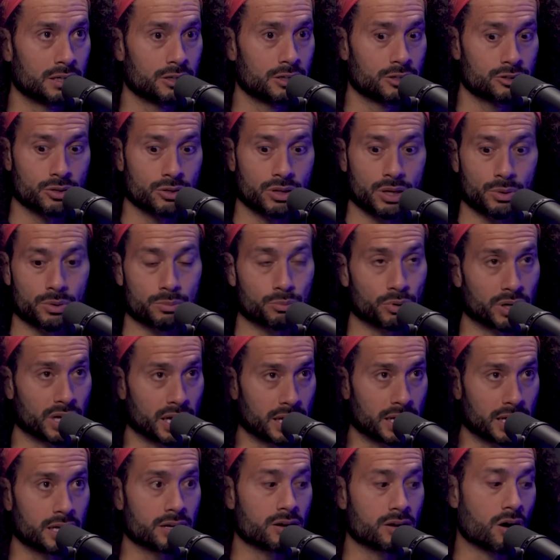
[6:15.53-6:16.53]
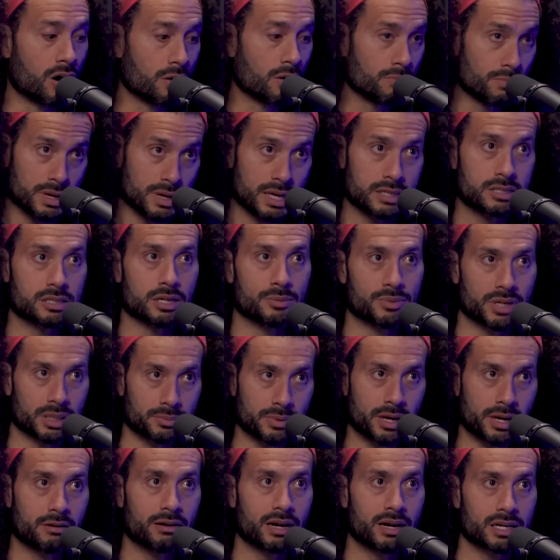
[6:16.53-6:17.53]
So they were bringing in subject
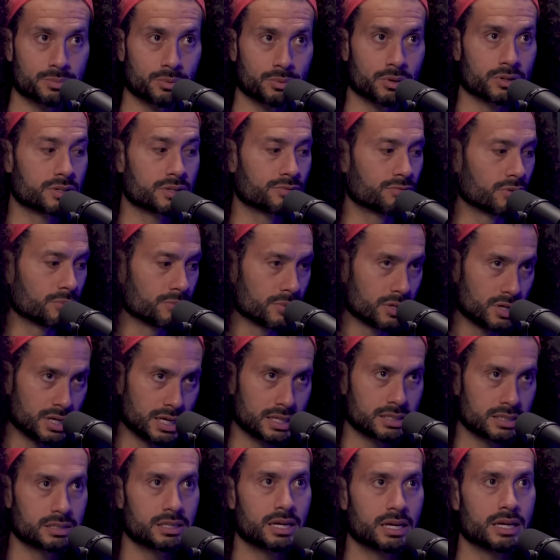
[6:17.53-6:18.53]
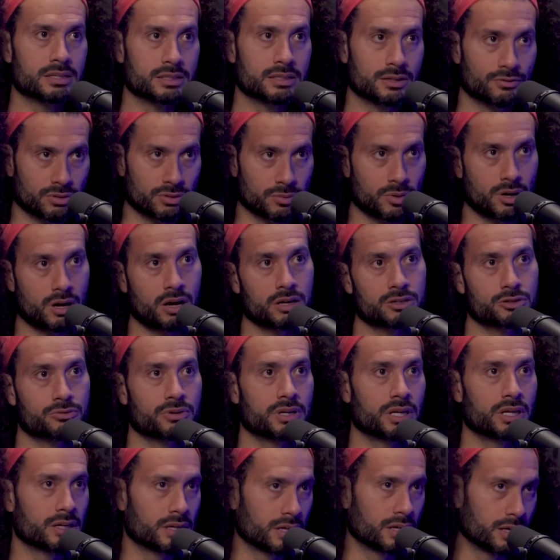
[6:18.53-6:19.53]
matter experts from the United States and from
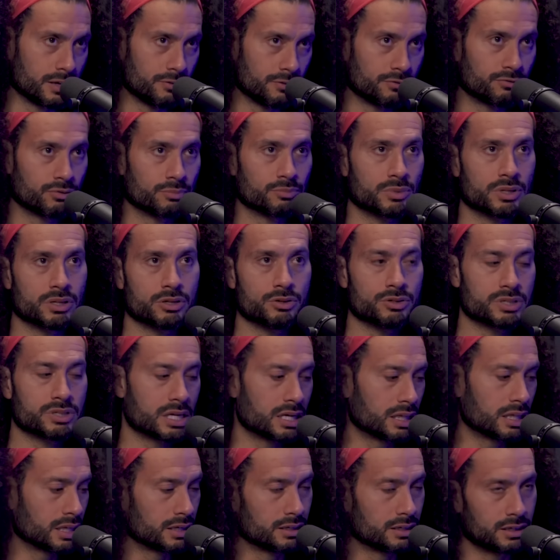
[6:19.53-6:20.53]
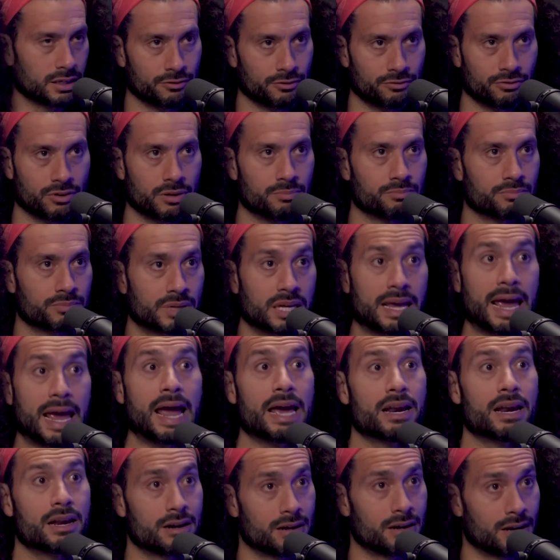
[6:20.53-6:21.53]
Australia and from New Zealand and from
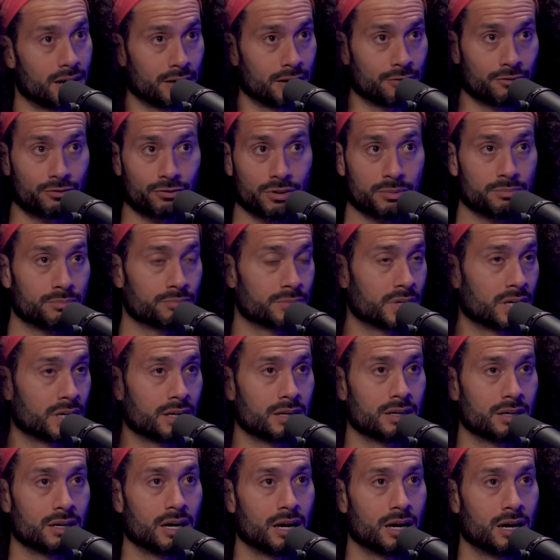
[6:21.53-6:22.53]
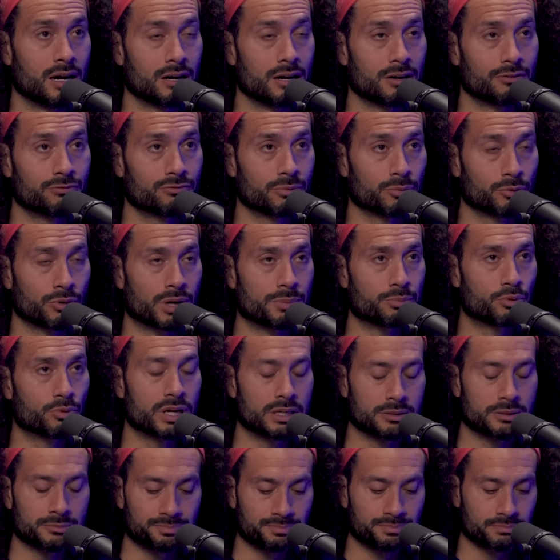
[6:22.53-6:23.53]
Canada and from Great
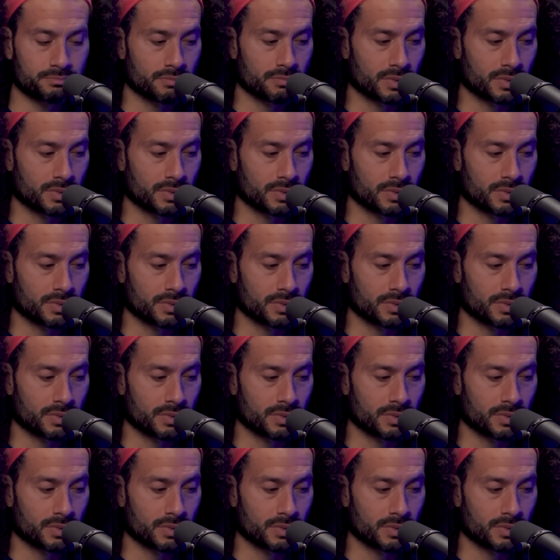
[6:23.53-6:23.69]
Britain.